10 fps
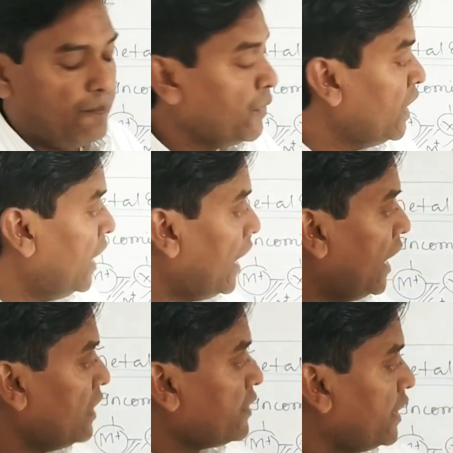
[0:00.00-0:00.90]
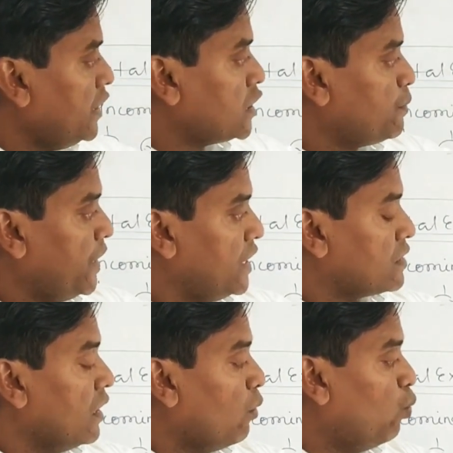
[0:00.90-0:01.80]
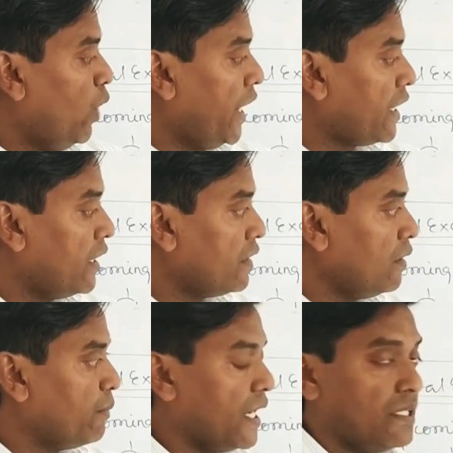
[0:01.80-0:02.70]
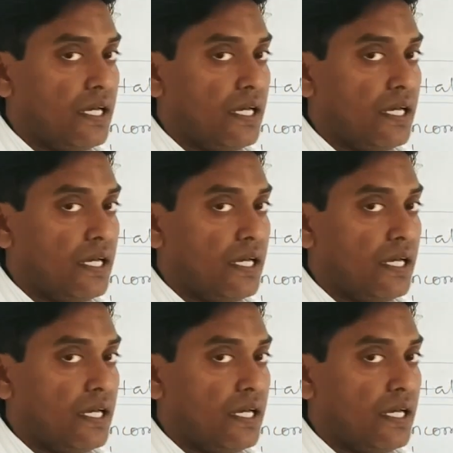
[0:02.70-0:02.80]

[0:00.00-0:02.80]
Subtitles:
And the space vacated by the